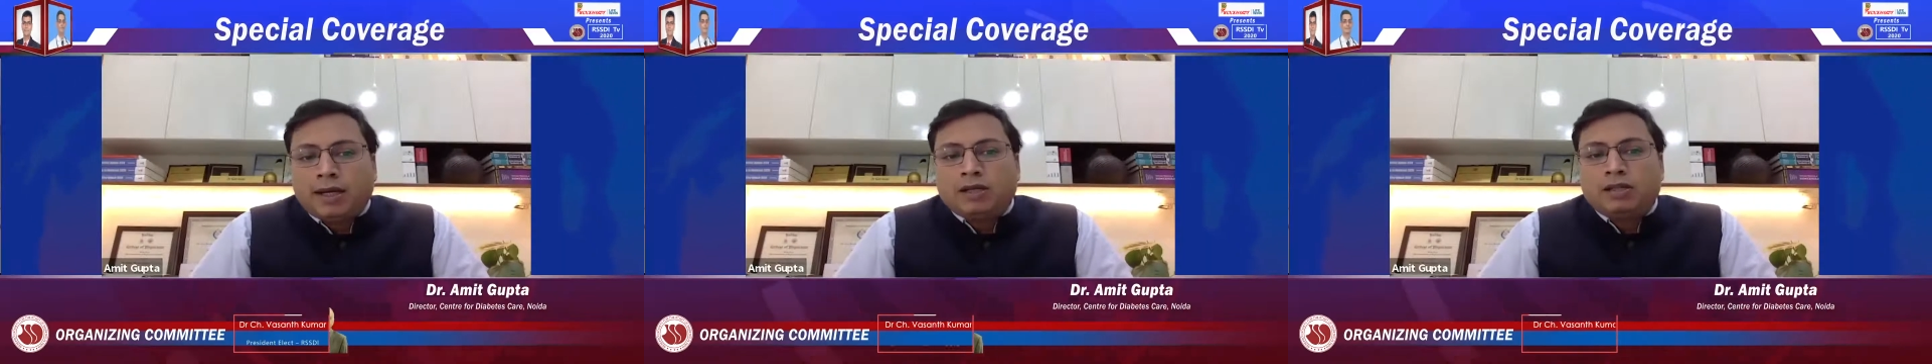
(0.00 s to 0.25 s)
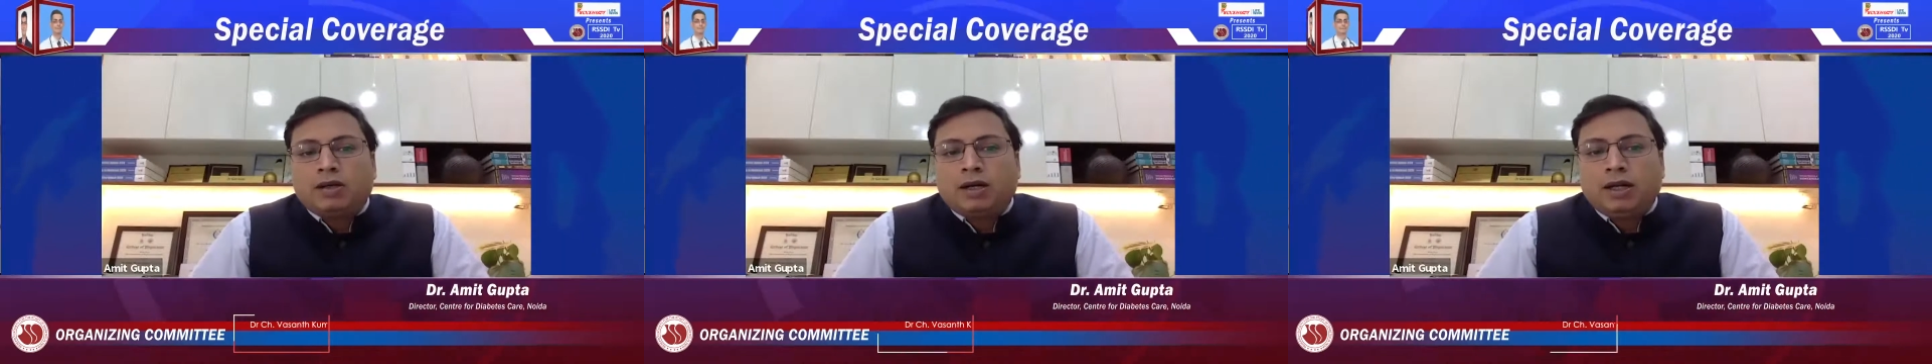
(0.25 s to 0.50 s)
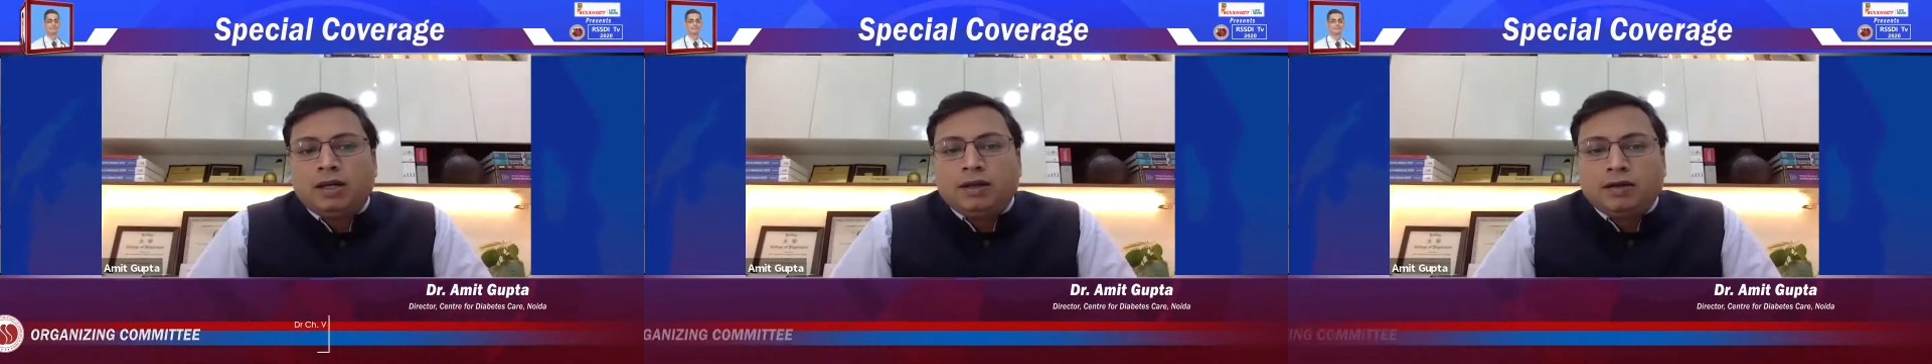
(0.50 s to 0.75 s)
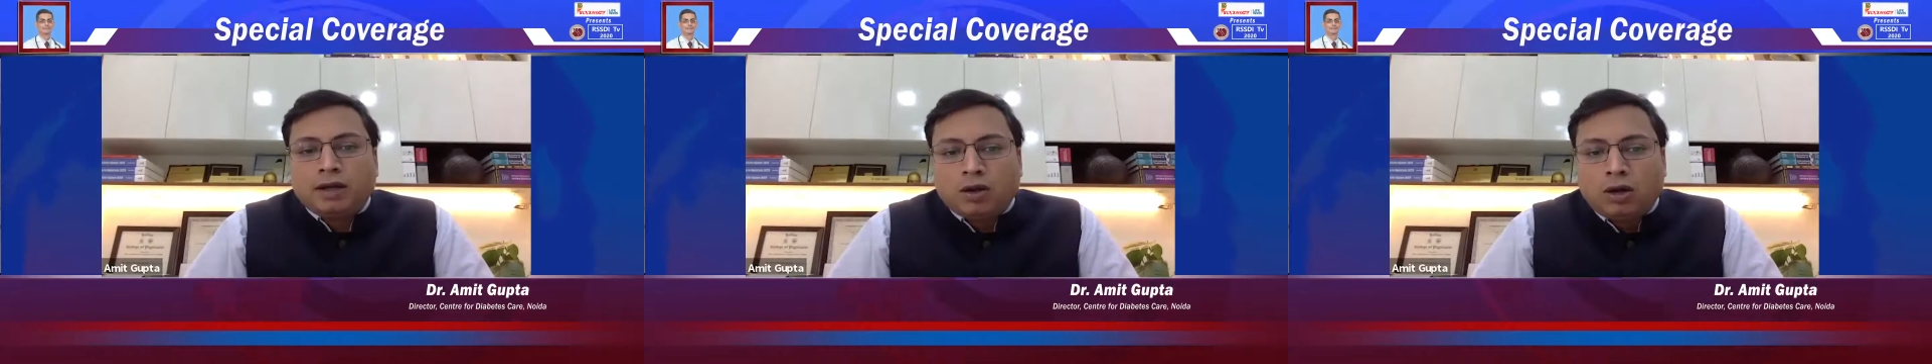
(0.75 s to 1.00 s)
Irish
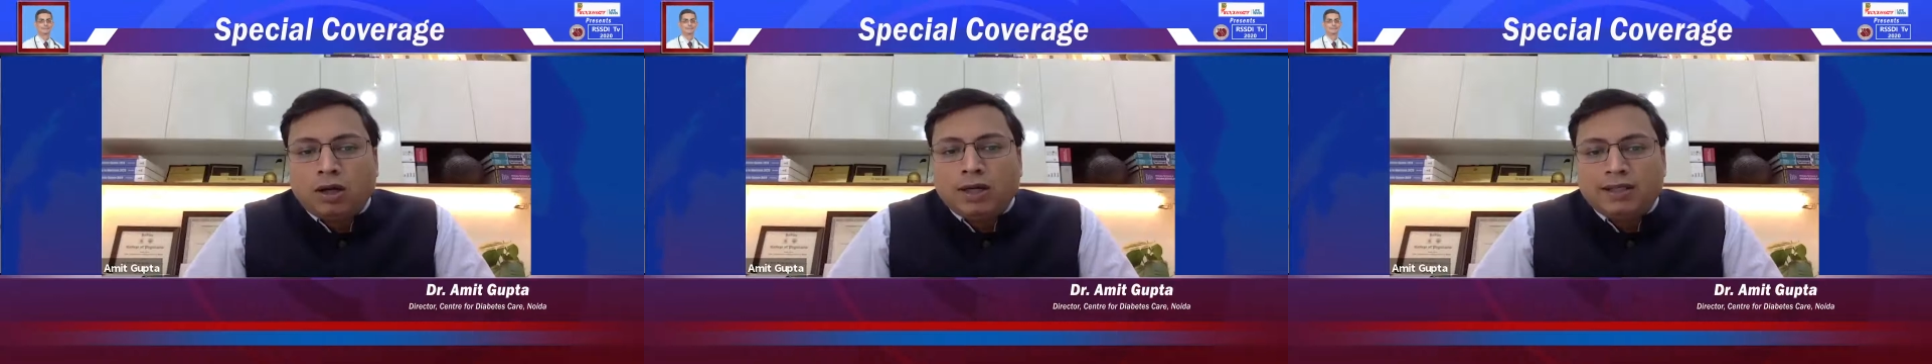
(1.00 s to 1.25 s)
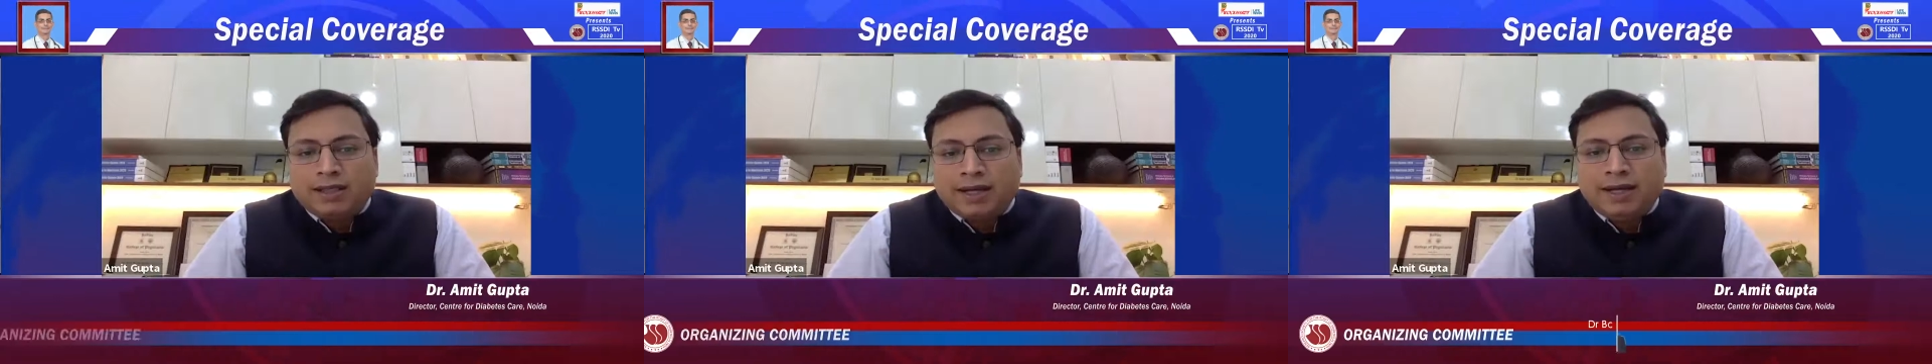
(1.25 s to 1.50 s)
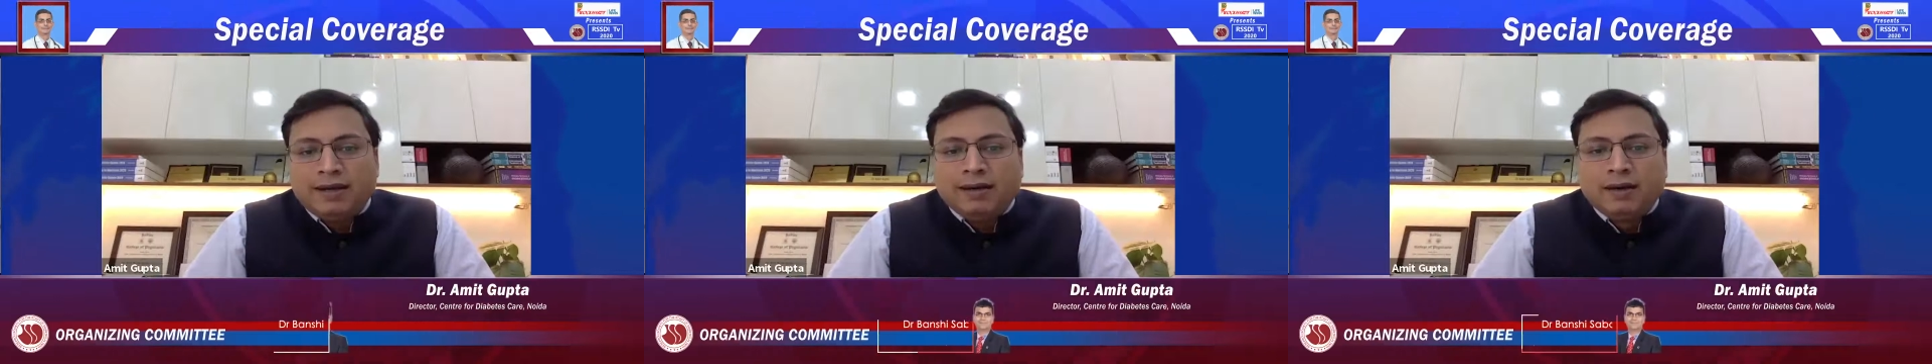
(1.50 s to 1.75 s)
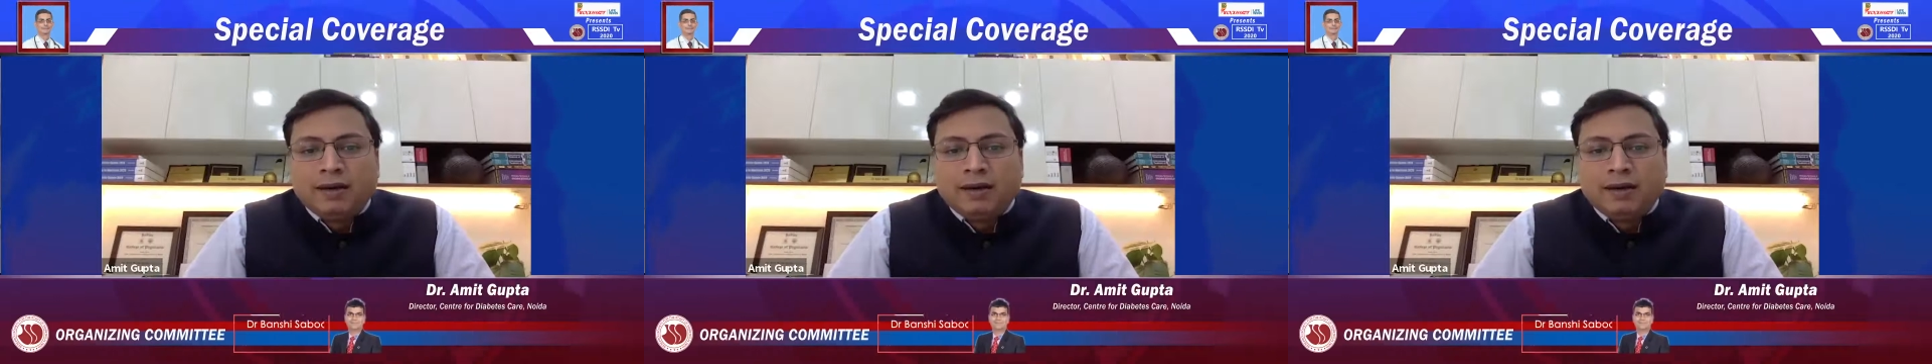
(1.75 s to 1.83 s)
study called Decide.